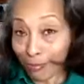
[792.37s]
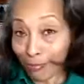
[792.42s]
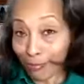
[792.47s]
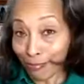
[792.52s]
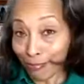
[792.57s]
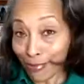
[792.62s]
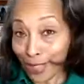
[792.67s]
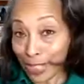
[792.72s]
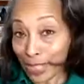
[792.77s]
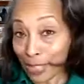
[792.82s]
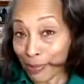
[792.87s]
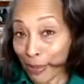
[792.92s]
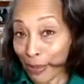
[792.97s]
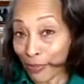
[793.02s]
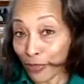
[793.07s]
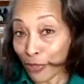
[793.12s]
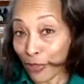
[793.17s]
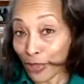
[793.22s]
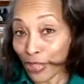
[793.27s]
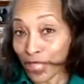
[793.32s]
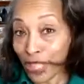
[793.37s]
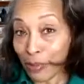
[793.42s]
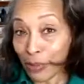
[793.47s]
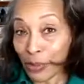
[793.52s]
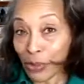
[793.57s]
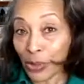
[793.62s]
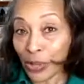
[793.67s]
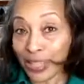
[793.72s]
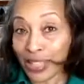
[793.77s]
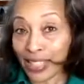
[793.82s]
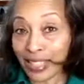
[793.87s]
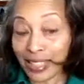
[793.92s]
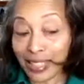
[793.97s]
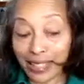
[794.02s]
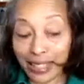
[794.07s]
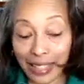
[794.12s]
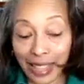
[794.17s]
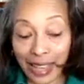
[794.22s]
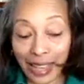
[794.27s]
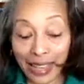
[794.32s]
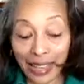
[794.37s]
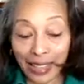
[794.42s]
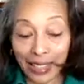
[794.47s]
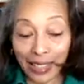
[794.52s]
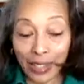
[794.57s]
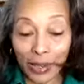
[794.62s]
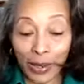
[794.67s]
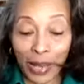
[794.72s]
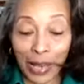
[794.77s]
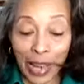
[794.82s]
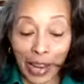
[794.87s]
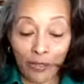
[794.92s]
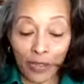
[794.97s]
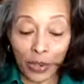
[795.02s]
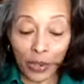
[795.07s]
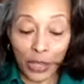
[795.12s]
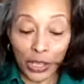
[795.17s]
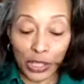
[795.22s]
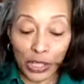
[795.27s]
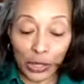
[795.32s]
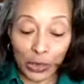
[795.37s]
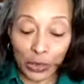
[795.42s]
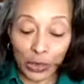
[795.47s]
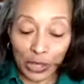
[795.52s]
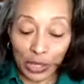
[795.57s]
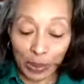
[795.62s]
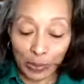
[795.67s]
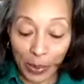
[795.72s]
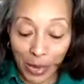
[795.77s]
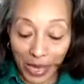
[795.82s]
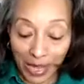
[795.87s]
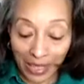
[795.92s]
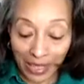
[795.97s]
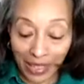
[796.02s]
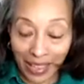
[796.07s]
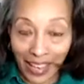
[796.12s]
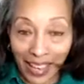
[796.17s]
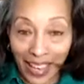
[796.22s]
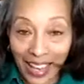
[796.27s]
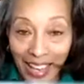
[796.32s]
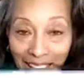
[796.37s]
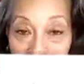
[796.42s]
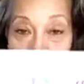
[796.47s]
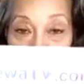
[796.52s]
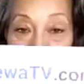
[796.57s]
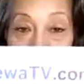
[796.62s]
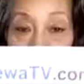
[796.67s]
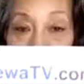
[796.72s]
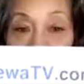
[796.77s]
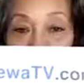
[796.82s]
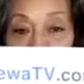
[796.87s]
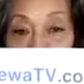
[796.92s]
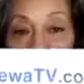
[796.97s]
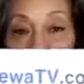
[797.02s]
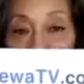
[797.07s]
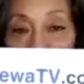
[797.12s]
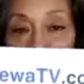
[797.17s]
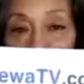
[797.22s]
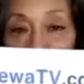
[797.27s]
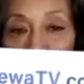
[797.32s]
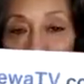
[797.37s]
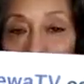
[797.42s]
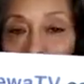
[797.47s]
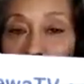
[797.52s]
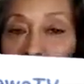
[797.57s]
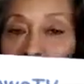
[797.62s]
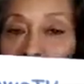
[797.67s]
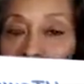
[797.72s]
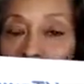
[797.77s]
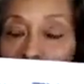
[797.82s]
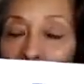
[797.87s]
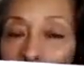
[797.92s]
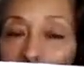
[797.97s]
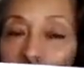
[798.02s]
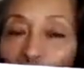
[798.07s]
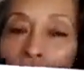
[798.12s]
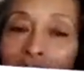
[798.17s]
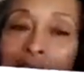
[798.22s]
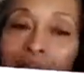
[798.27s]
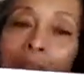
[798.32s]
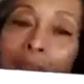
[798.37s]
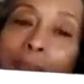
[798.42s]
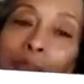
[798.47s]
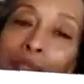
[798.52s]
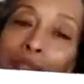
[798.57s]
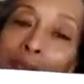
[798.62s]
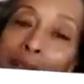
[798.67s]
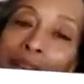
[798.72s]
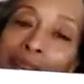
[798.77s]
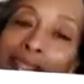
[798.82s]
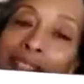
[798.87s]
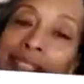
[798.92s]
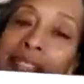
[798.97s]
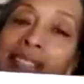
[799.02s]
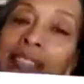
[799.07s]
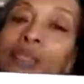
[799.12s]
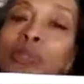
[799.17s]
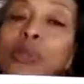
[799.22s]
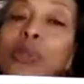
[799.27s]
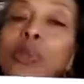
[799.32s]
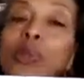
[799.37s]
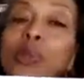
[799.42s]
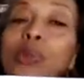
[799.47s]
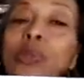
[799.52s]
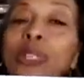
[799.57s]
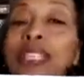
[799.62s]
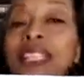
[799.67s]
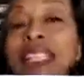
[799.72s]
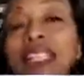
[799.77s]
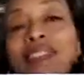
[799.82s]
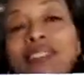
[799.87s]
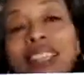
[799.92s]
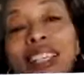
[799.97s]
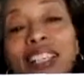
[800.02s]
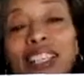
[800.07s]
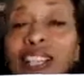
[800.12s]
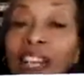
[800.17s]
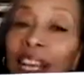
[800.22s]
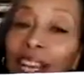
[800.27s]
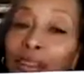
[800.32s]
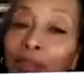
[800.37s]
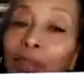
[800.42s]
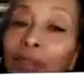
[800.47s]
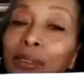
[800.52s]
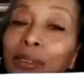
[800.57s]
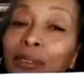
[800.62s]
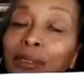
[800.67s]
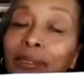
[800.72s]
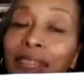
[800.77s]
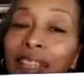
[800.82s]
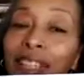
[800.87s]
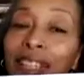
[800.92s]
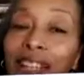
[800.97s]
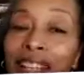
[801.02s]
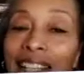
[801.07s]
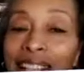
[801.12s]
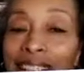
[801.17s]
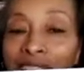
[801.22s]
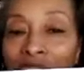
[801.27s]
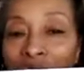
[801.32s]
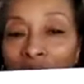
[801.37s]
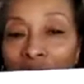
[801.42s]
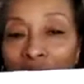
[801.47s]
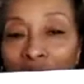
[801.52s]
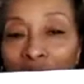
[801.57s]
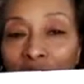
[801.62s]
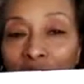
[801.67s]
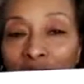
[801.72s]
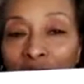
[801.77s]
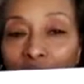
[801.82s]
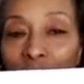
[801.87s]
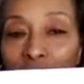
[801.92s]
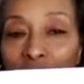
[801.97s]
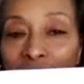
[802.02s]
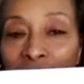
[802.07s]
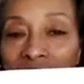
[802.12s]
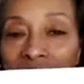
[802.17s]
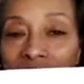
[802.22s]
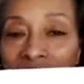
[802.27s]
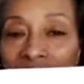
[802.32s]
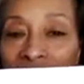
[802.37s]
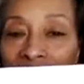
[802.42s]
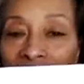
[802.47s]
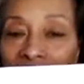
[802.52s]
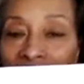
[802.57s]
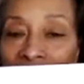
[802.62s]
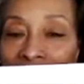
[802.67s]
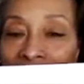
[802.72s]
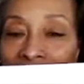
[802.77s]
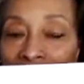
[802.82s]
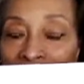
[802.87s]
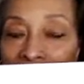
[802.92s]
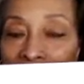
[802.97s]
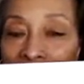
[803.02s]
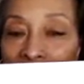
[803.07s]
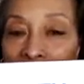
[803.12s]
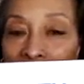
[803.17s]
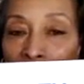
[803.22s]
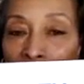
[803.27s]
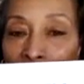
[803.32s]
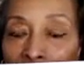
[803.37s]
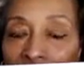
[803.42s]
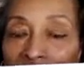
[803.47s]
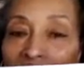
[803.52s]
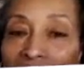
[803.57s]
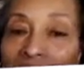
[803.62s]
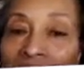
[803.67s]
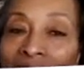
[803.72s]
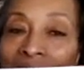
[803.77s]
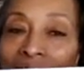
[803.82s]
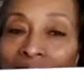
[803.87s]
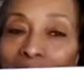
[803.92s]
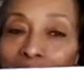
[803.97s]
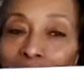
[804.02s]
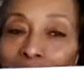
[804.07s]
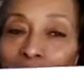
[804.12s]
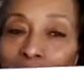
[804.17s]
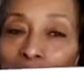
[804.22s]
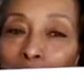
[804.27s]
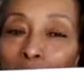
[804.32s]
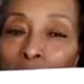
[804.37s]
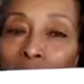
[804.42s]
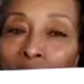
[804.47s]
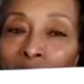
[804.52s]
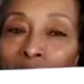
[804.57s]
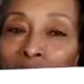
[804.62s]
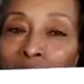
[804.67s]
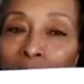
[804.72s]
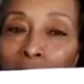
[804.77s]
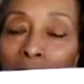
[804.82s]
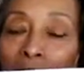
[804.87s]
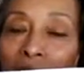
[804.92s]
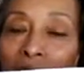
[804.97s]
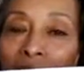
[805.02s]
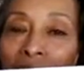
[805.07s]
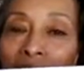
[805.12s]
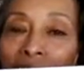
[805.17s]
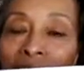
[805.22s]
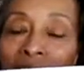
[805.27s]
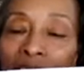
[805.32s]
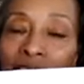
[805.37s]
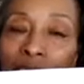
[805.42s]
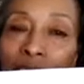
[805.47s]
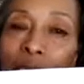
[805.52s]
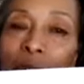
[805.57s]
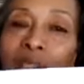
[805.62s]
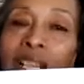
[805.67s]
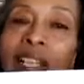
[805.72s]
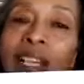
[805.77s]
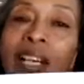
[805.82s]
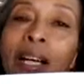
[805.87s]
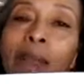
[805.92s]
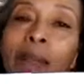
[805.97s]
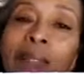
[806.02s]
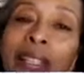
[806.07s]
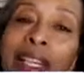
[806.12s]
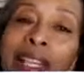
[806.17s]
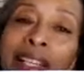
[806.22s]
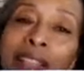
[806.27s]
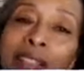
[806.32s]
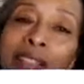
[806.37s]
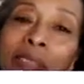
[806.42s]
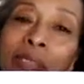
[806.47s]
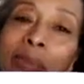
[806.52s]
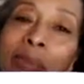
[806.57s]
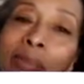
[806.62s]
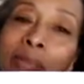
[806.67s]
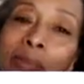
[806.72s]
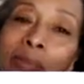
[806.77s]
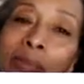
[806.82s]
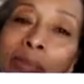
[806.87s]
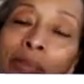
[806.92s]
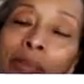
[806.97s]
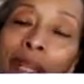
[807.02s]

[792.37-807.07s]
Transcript: this is my first time doing this, so I have no excuses, but if you want to subscribe to my new TV channel, drjewatv.com, and click subscribe, and you'll get updates on